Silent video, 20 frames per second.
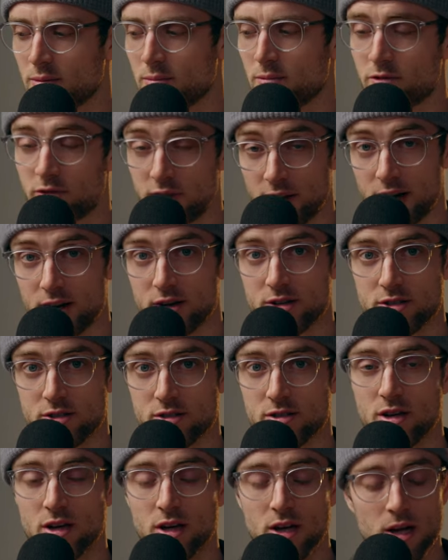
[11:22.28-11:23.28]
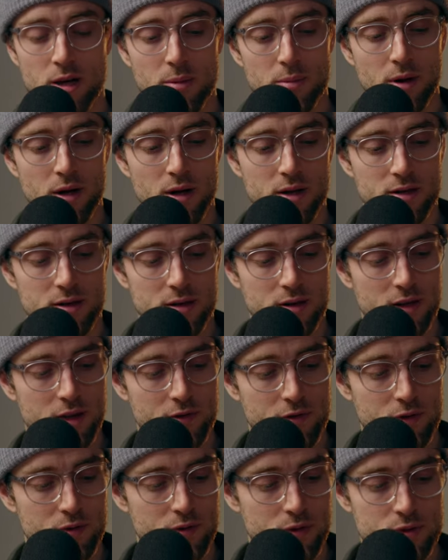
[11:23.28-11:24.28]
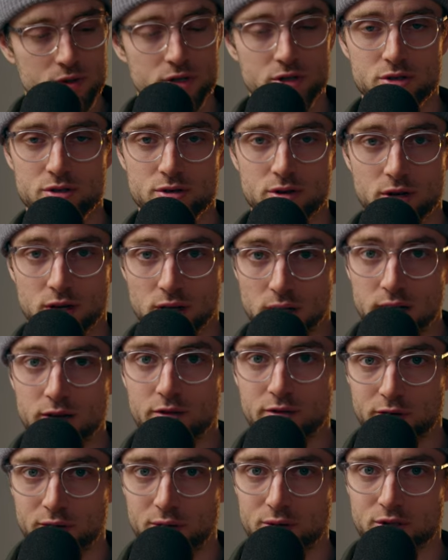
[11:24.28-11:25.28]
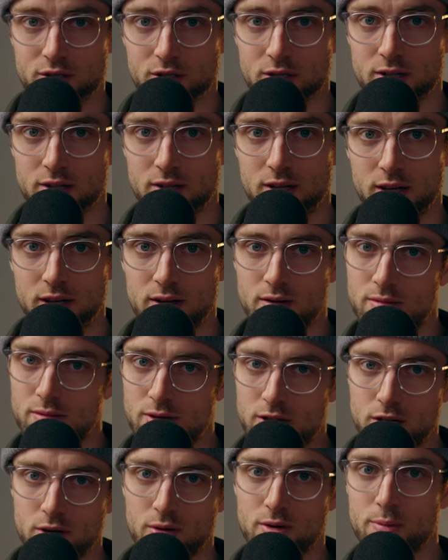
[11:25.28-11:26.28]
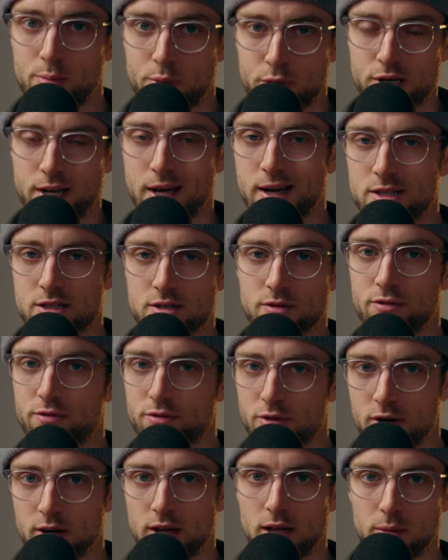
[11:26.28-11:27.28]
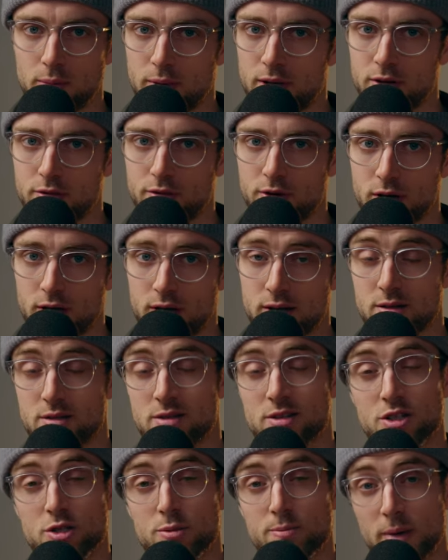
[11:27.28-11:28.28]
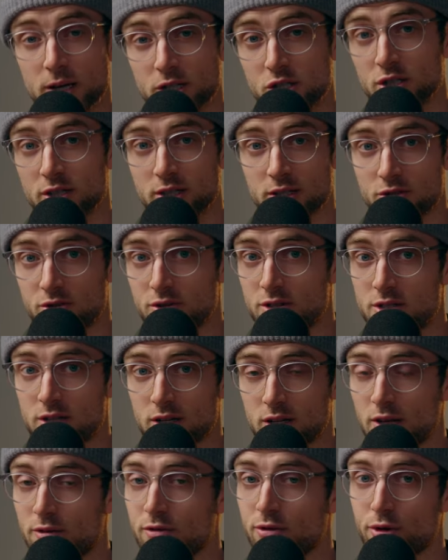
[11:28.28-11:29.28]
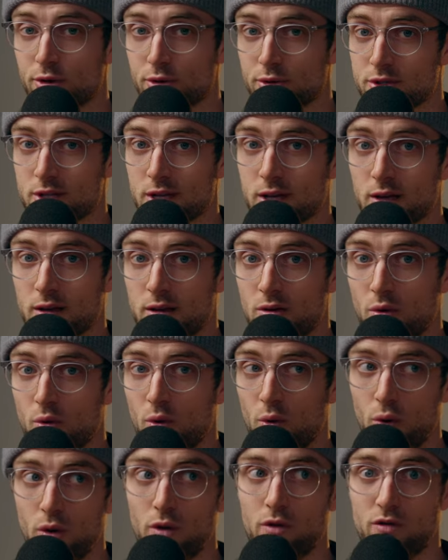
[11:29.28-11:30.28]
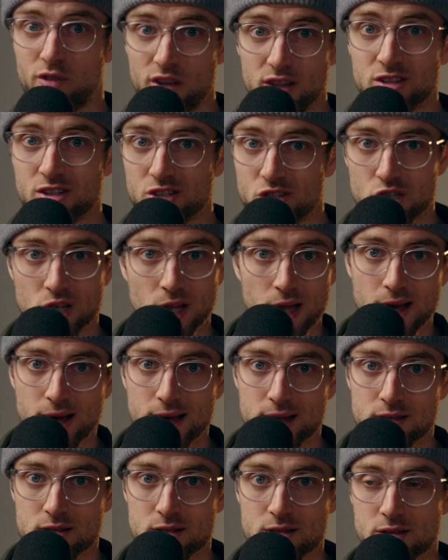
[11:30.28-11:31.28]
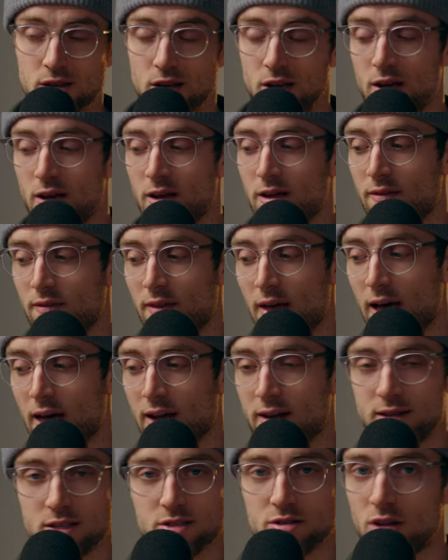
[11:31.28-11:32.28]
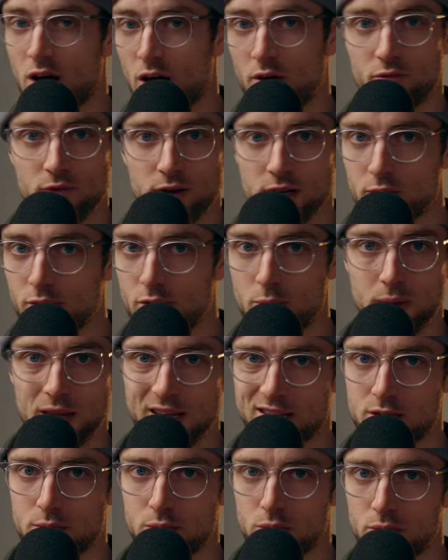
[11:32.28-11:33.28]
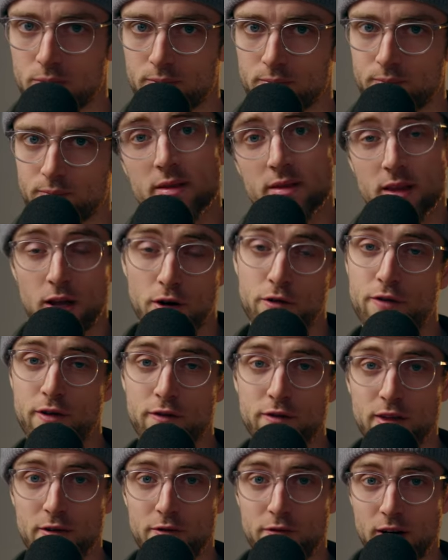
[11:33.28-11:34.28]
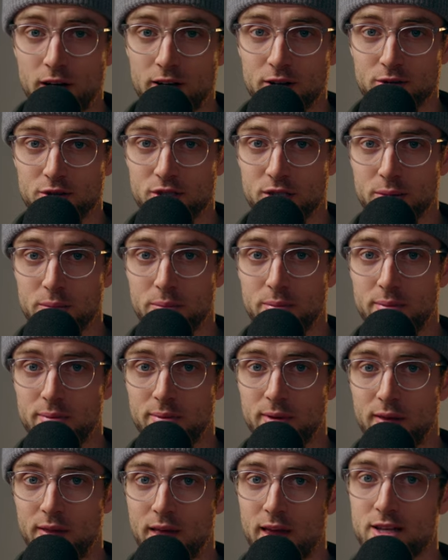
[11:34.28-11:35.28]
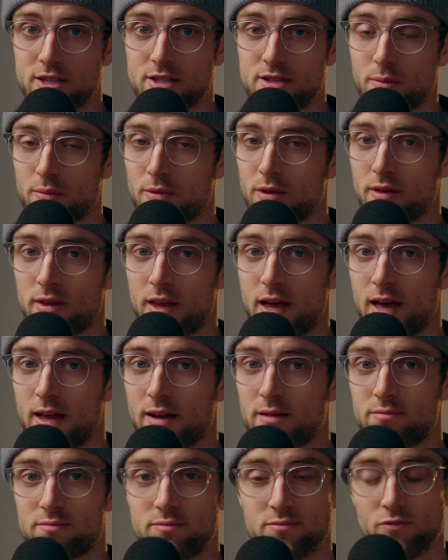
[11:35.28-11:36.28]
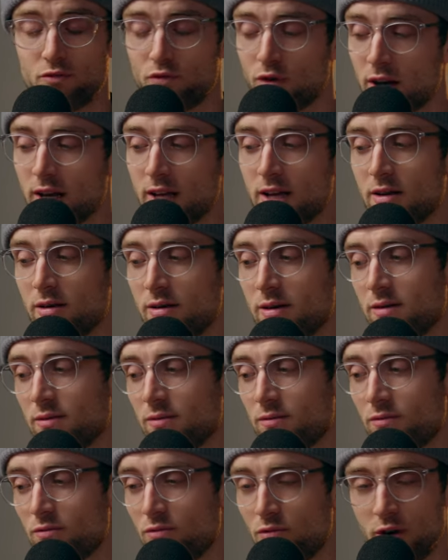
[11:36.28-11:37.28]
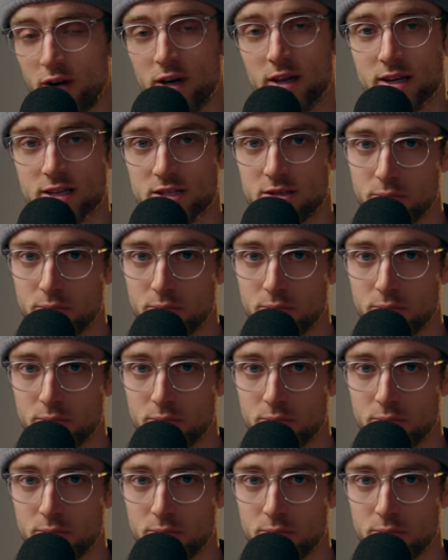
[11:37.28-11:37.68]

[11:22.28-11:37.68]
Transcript: flares. But if you use a clean filter, then, you know, it protects the front element of your lens, especially interesting if you're using old vintage glass that is not really replaceable. Now, the fifth and final tip, and that is something that really, really is